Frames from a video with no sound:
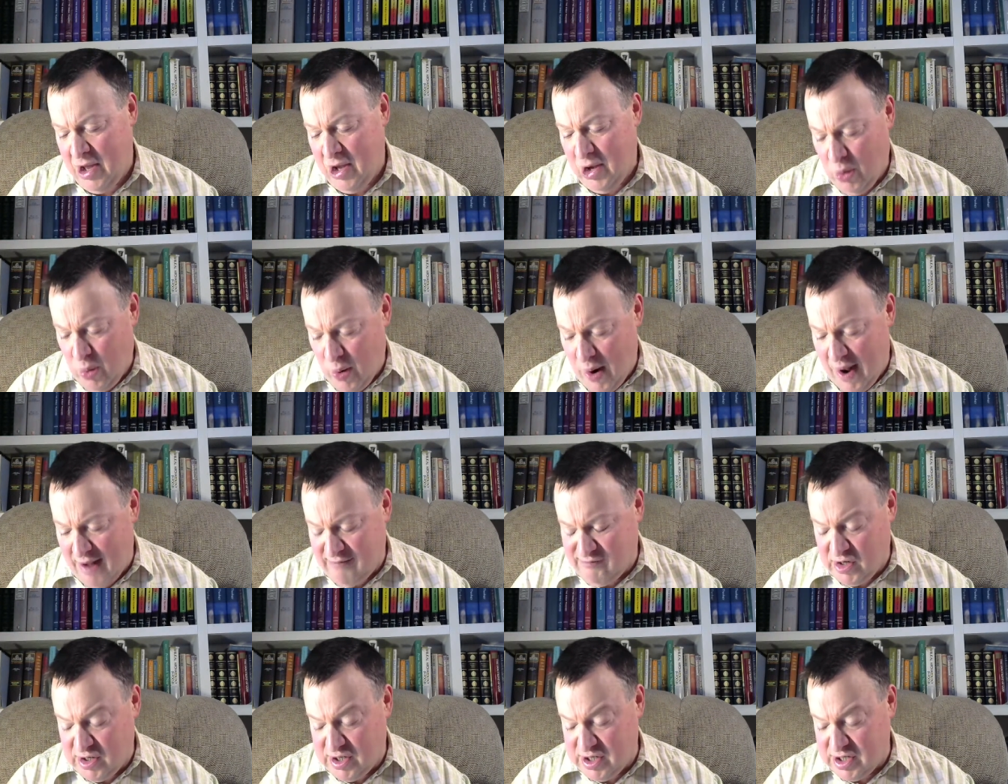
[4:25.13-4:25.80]

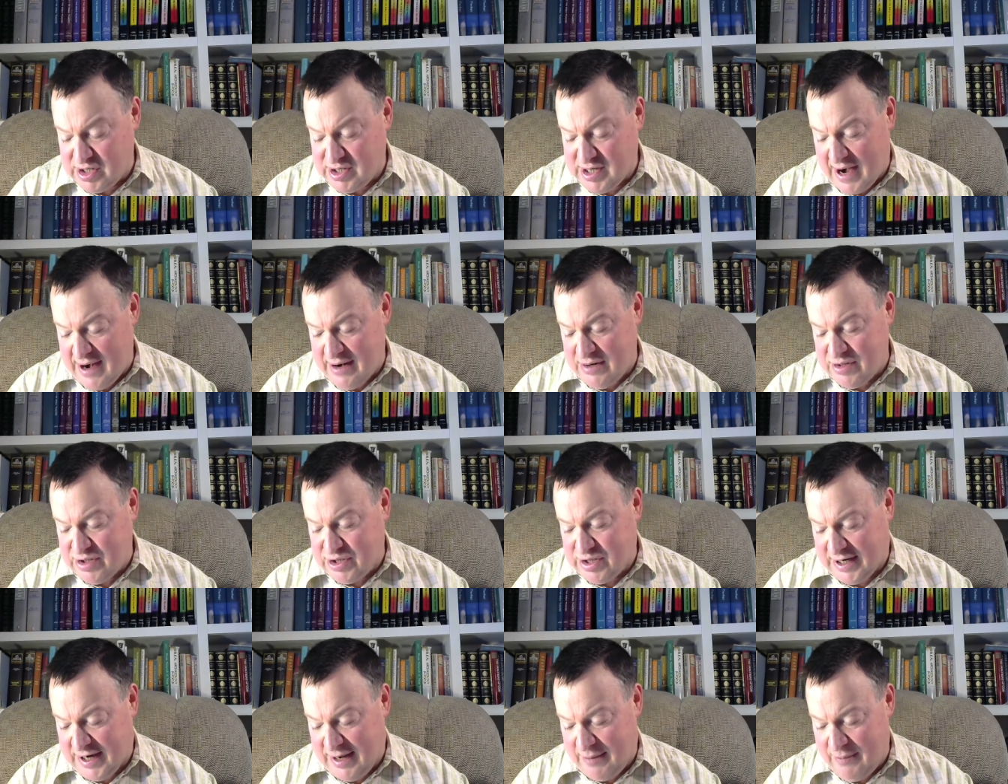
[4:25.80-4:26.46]
Whoever
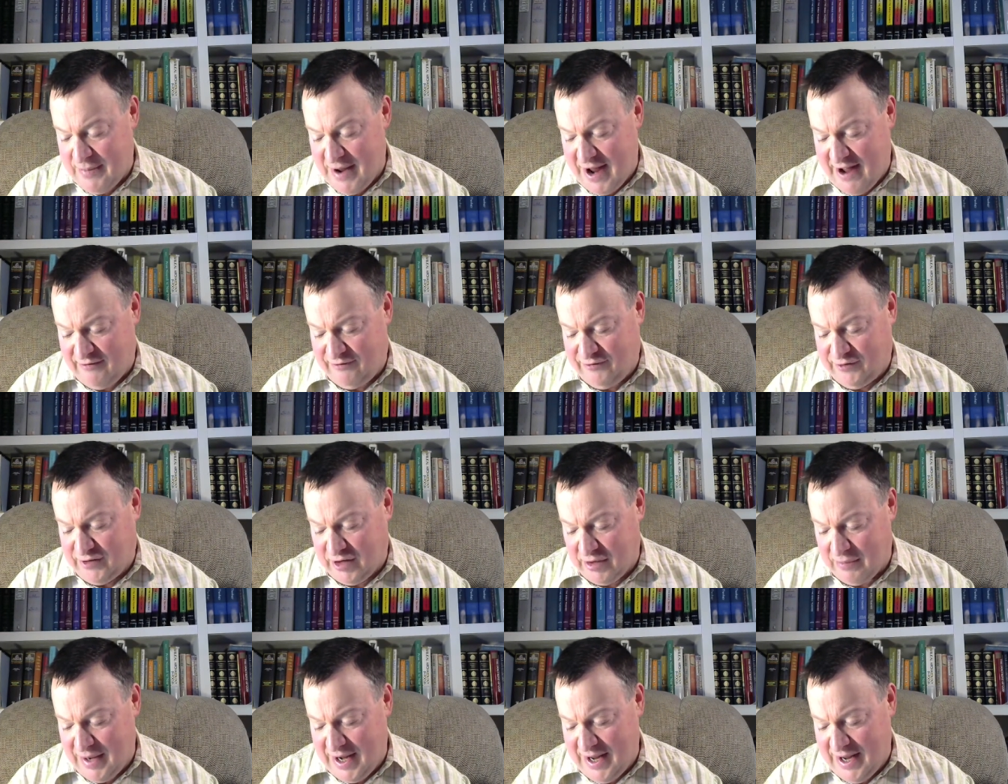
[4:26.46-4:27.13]
desires to come
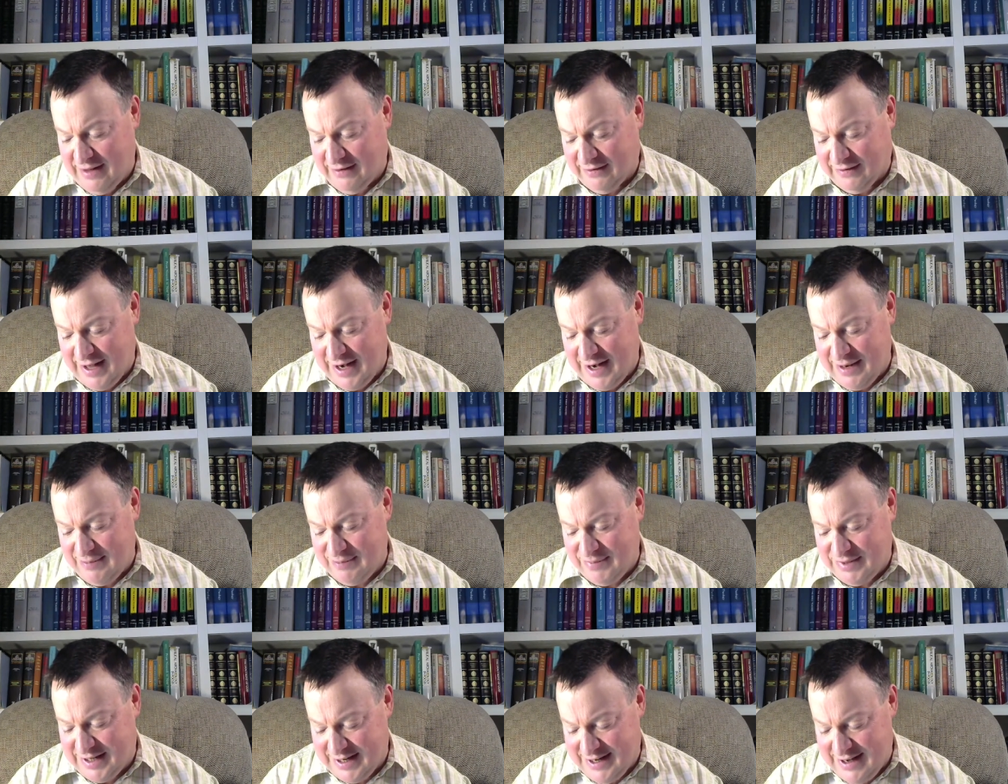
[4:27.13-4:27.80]
after me, let
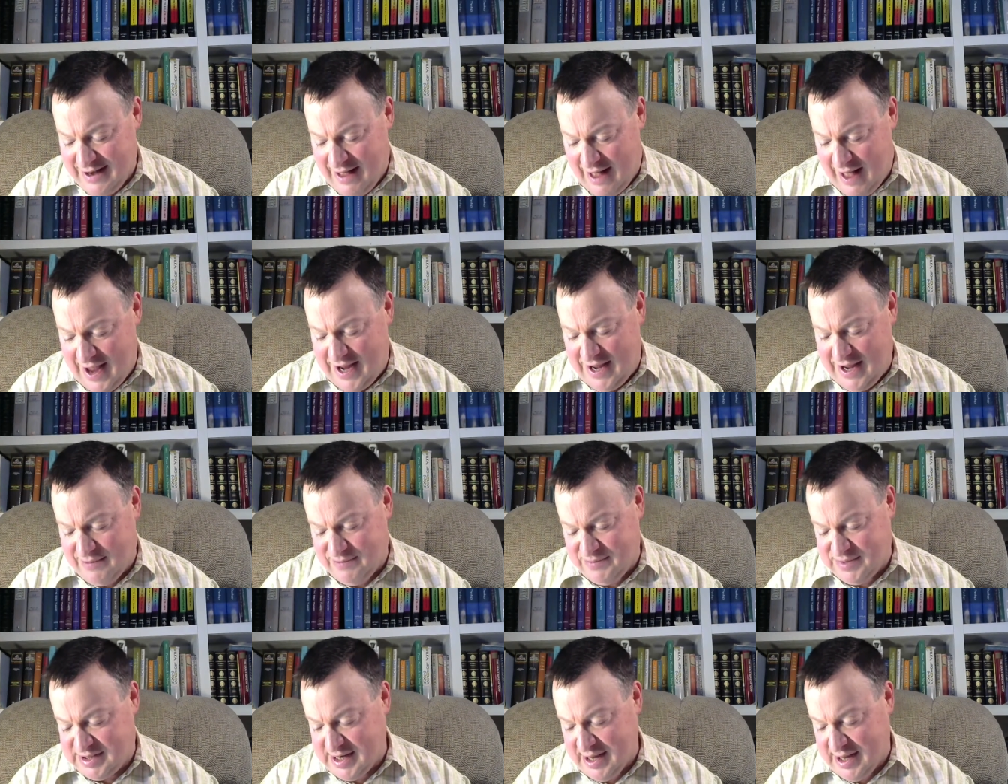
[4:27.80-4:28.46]
him deny
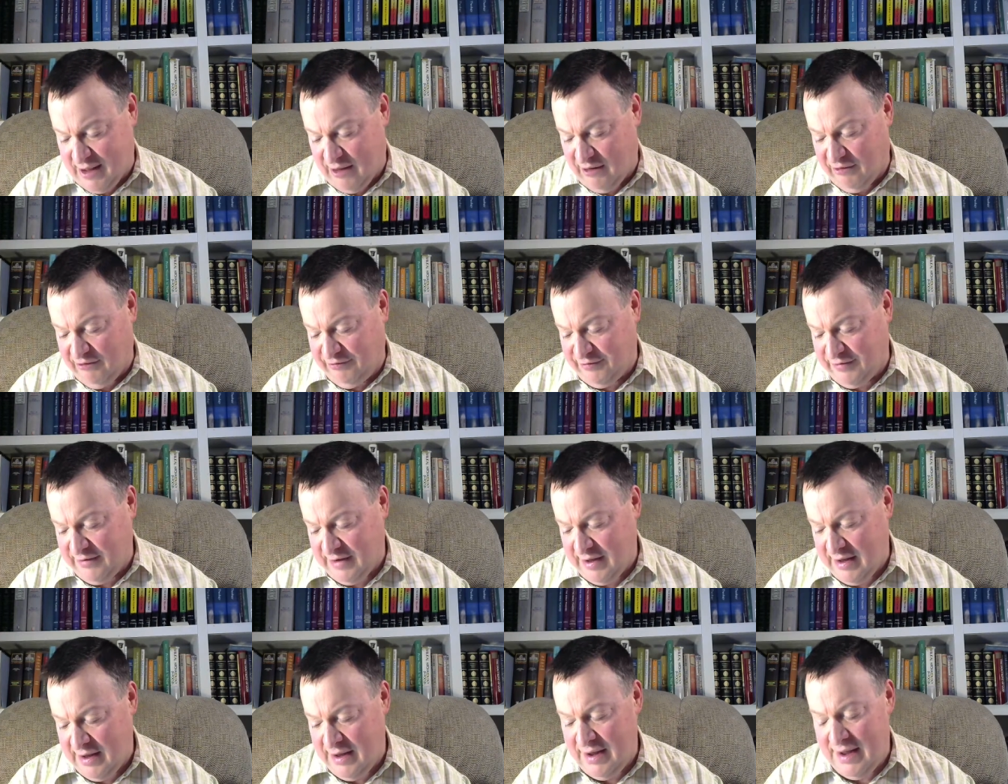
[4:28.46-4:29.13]
himself
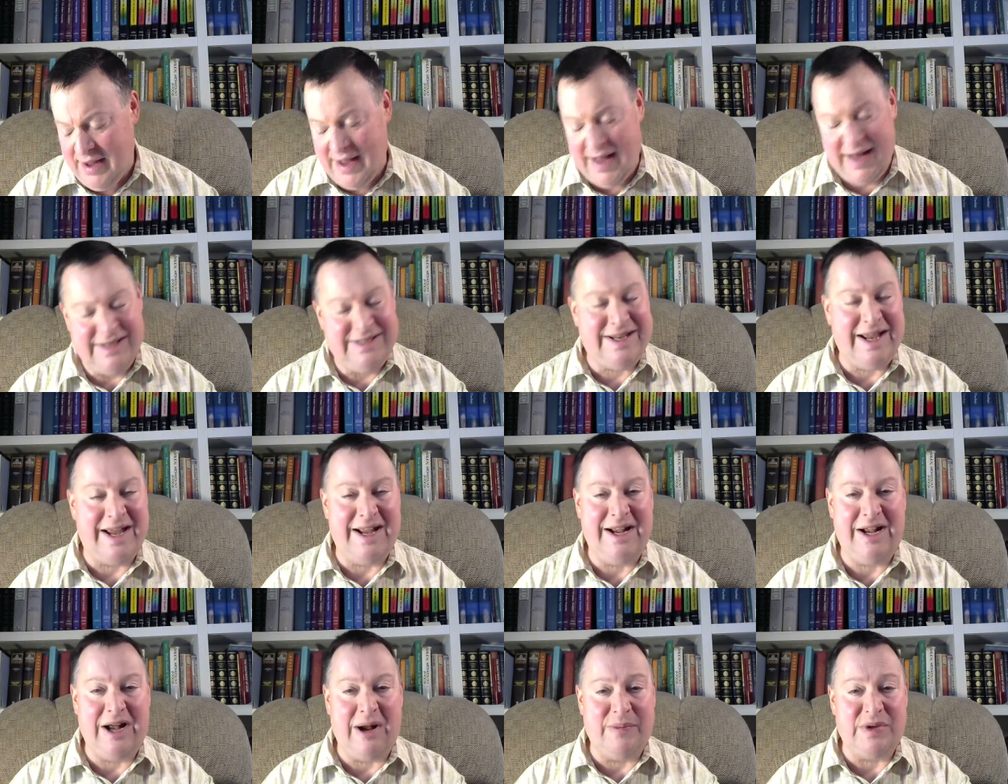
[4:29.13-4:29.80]
and
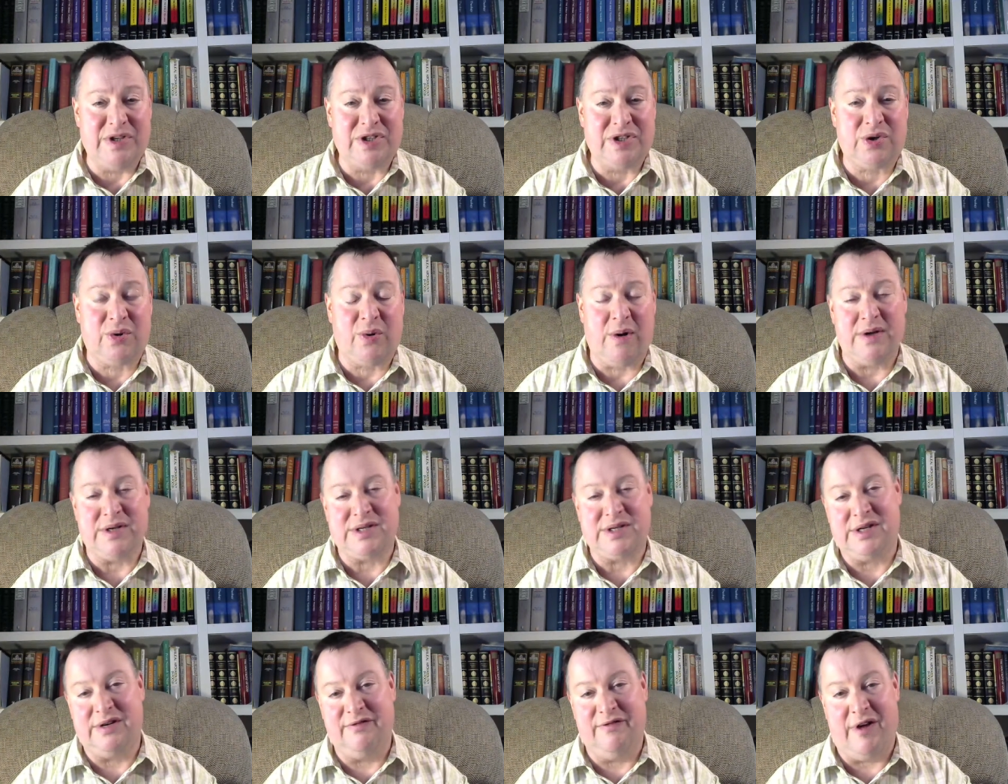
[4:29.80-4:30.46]
take up his
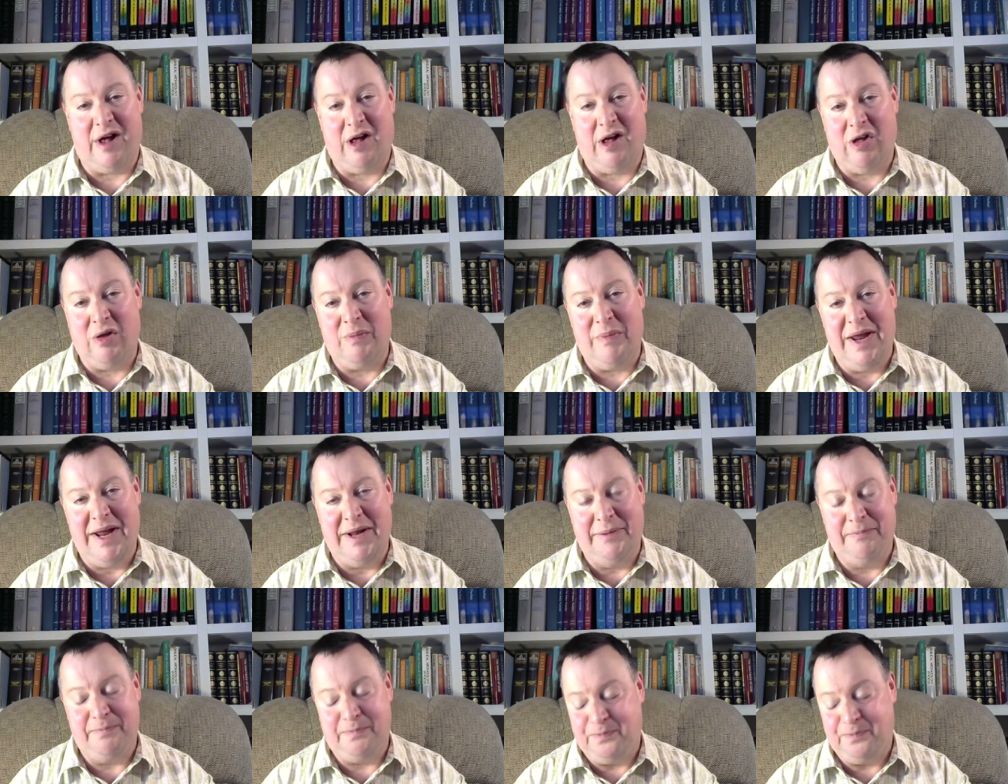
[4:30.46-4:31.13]
cross and follow
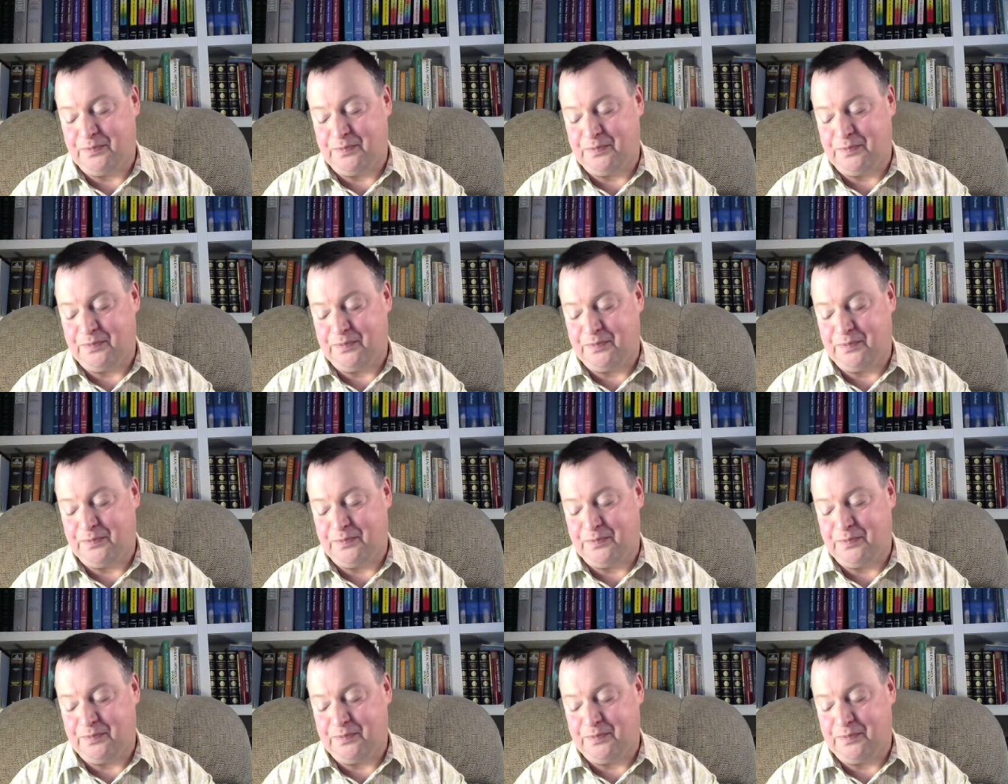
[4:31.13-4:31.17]
me.